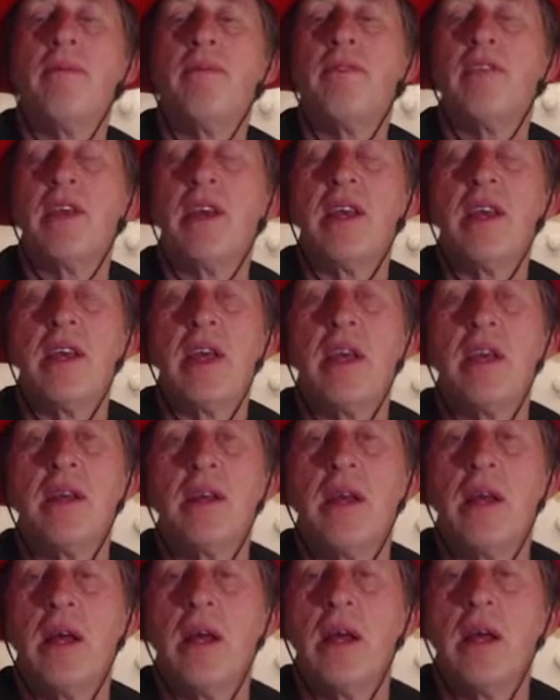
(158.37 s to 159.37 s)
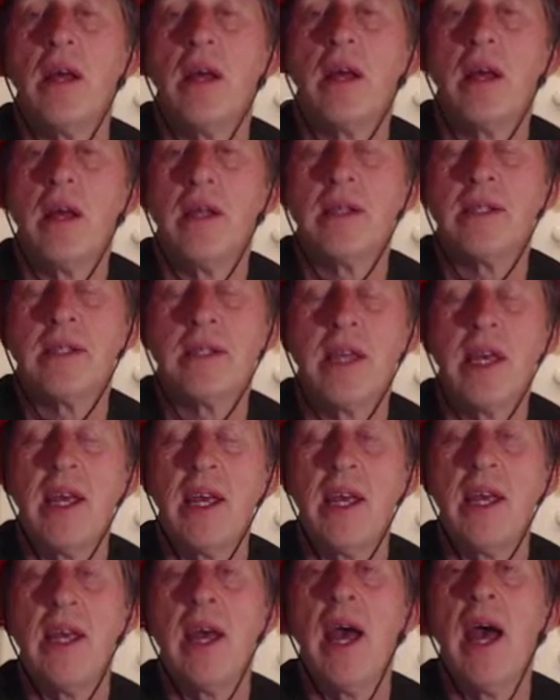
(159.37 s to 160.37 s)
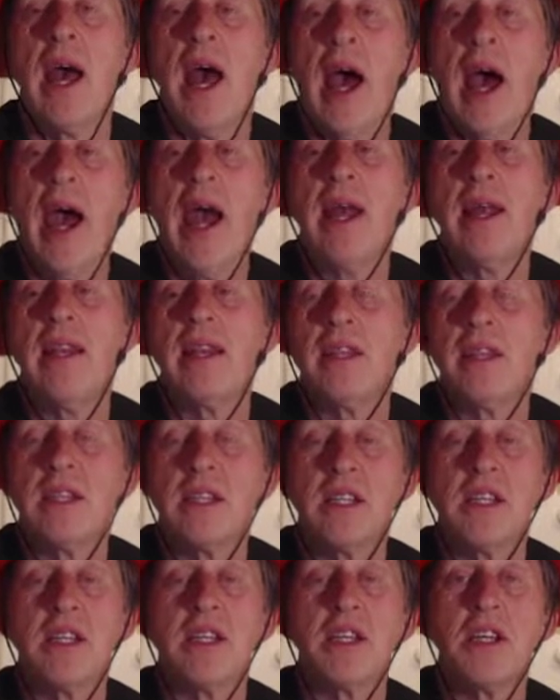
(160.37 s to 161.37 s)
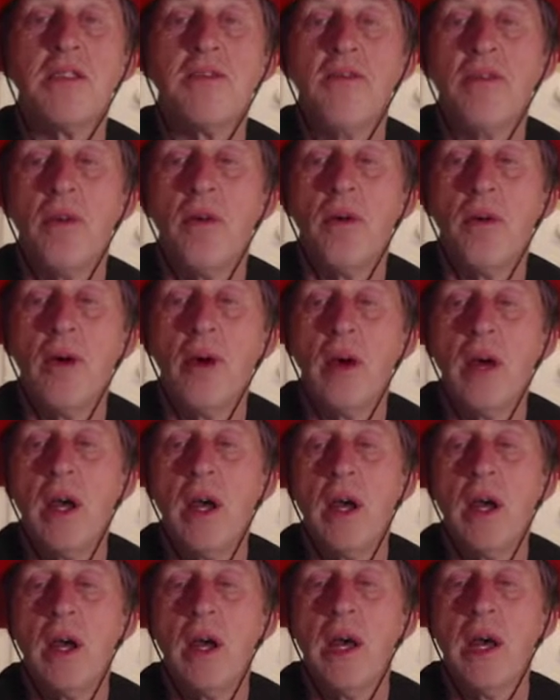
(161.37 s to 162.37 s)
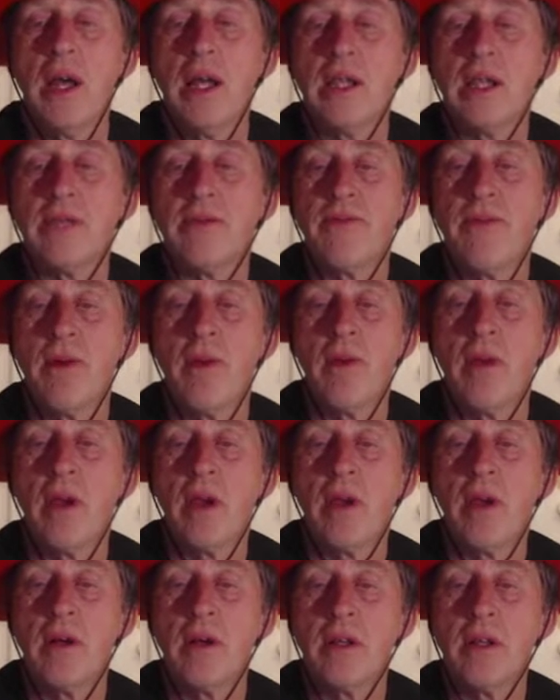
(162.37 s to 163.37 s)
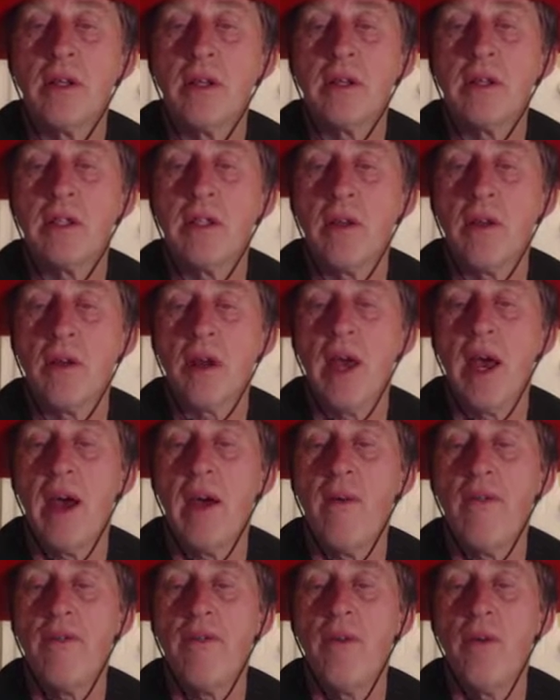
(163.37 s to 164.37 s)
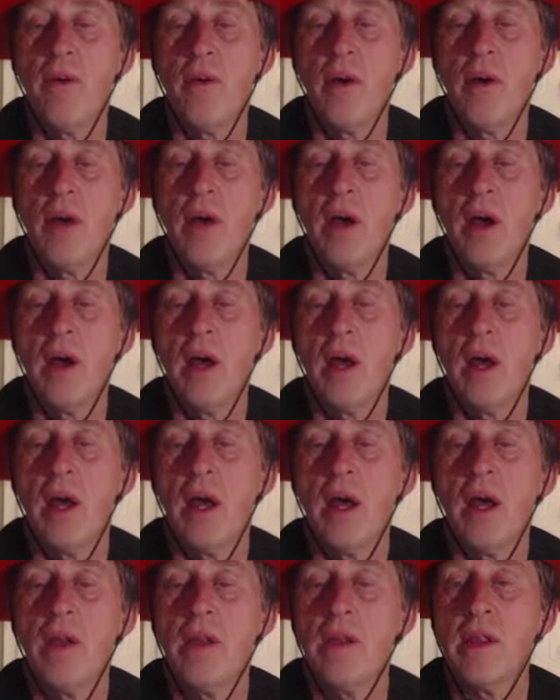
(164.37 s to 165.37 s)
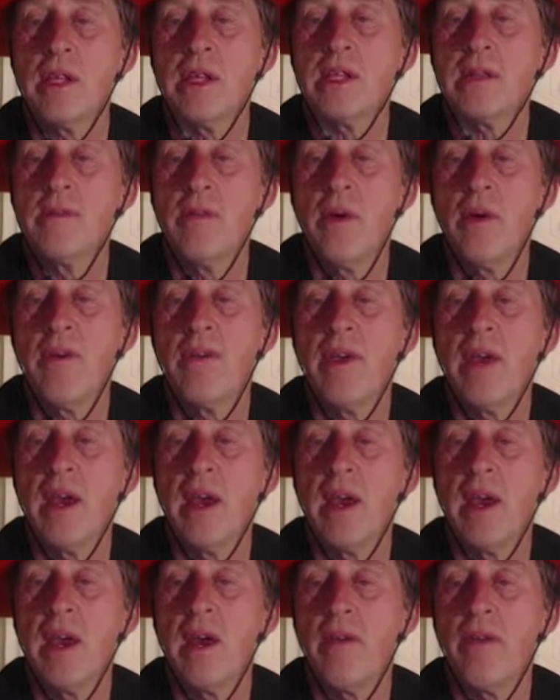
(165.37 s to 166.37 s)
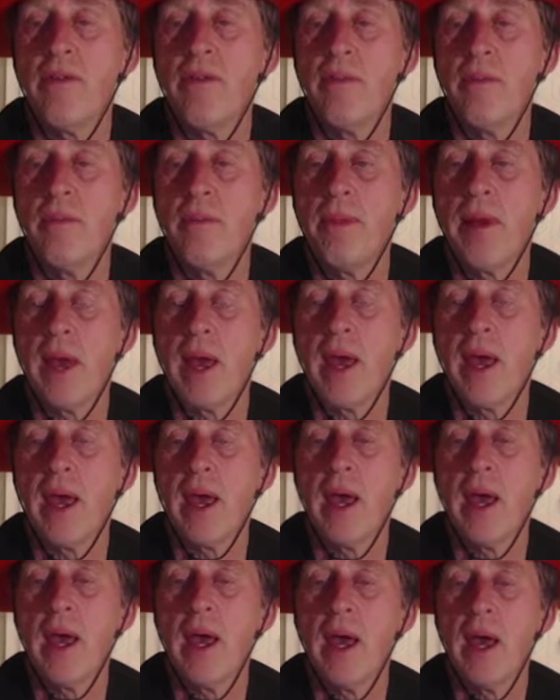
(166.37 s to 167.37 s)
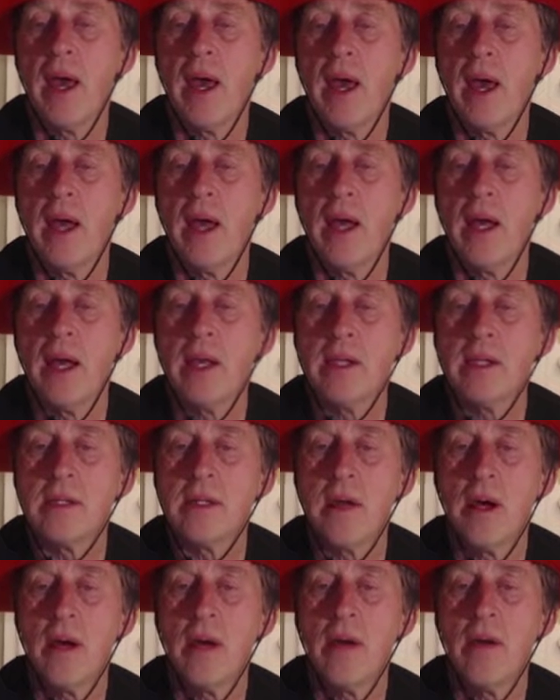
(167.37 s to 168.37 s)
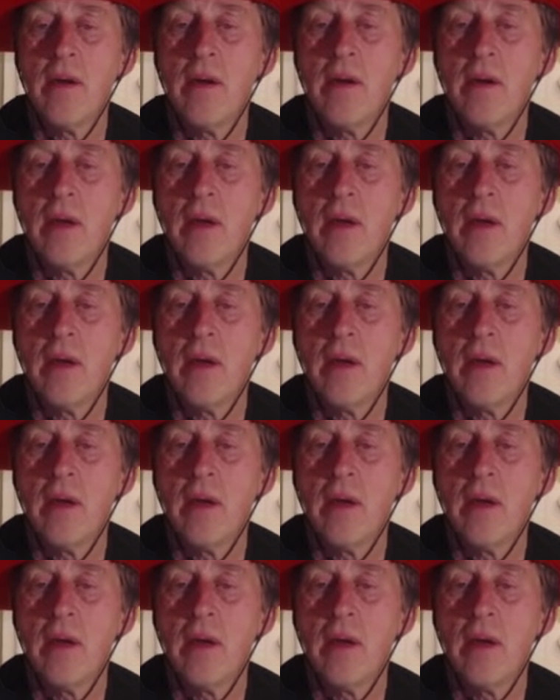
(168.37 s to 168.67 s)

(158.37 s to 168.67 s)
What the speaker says: d c8 to g4, it's very good to look out for this move here from black. So